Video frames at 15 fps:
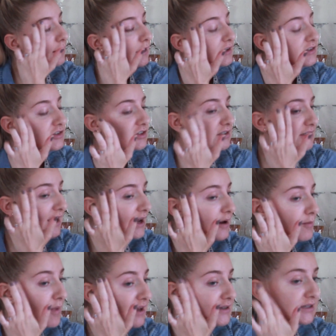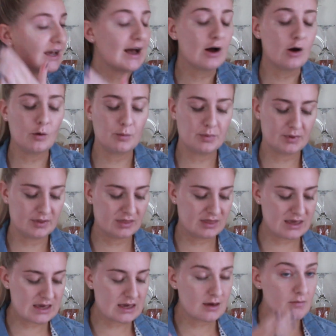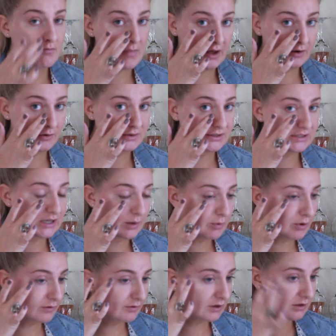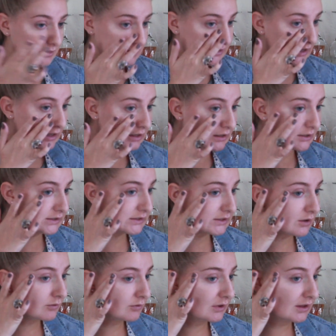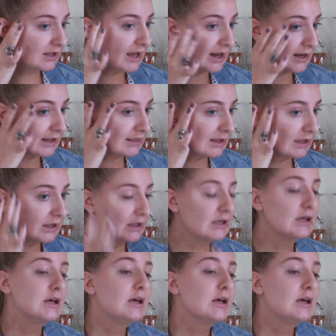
it's just kind of meant to help the metal skip over your skin, so really anything